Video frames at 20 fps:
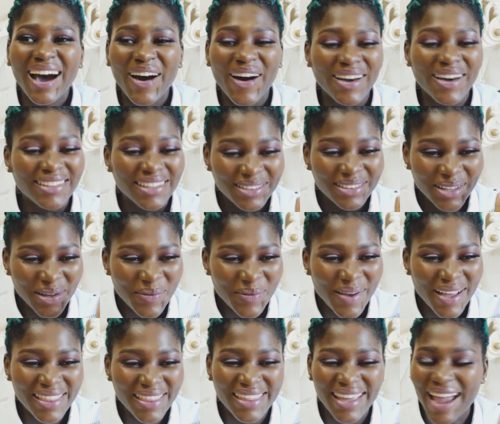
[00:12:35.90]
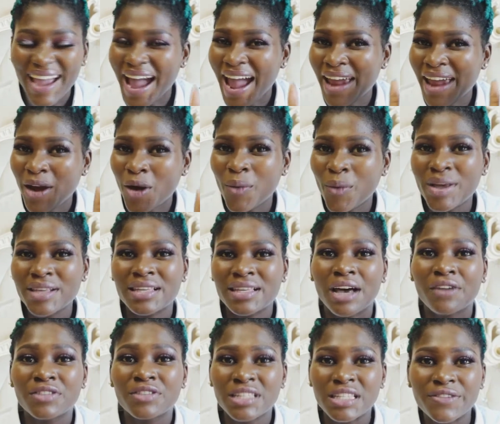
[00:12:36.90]
On a normal day, I always
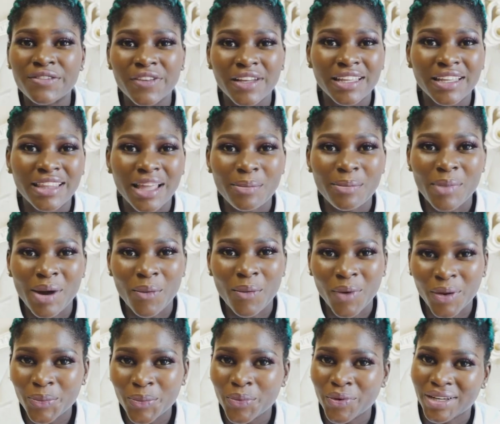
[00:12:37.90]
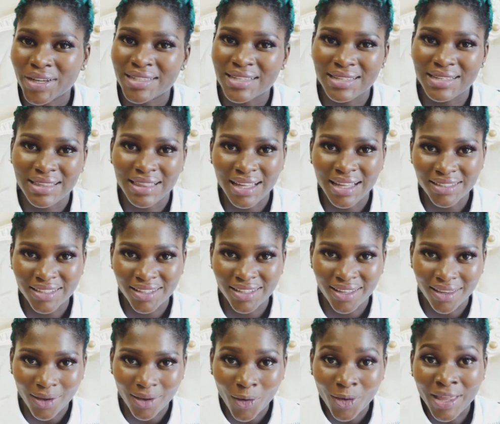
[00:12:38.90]
have this feeling that my one breast is larger
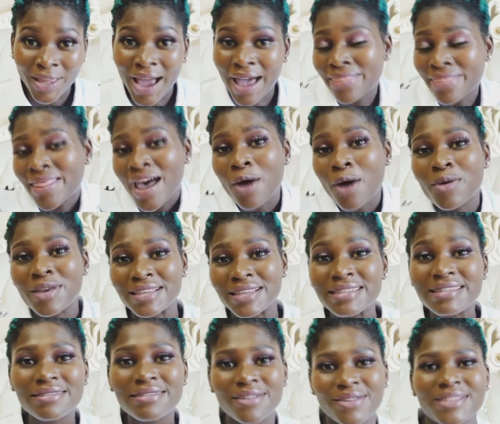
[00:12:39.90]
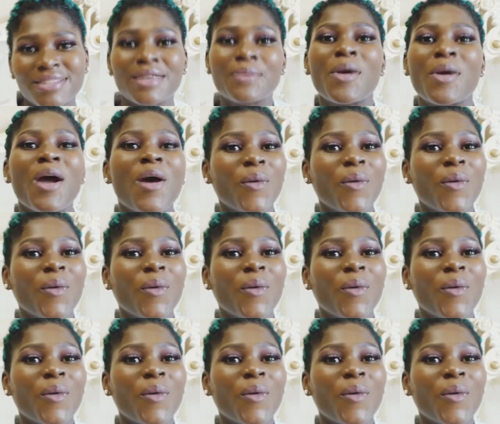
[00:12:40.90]
than the other, and now it's still the same.